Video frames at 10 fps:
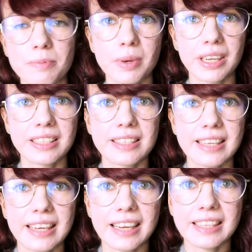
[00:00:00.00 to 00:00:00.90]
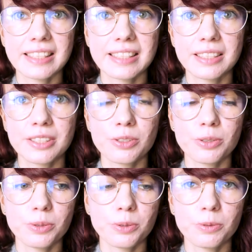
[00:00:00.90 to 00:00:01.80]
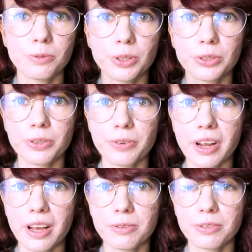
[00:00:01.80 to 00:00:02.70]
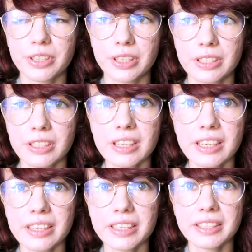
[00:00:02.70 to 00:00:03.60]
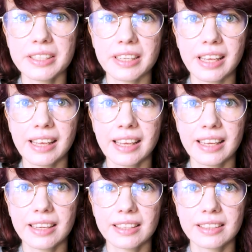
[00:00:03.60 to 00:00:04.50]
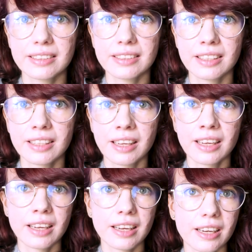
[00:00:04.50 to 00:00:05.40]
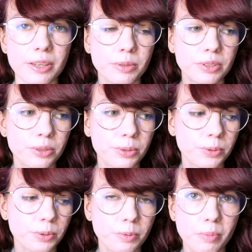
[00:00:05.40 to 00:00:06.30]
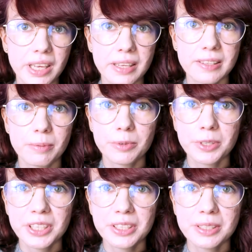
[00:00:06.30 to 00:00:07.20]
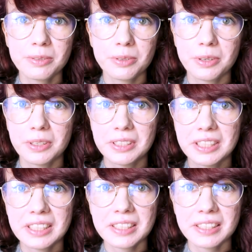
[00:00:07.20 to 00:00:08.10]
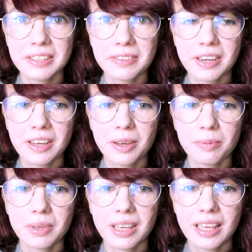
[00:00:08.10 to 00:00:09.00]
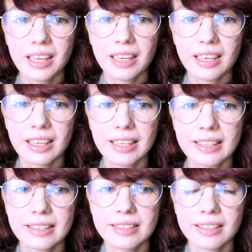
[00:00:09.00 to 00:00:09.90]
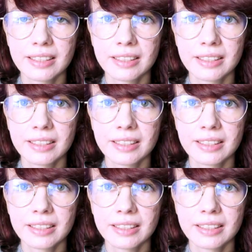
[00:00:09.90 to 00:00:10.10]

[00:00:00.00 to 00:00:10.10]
But yeah, I still need to photograph the seekers and I want to make some reels for the Instagram and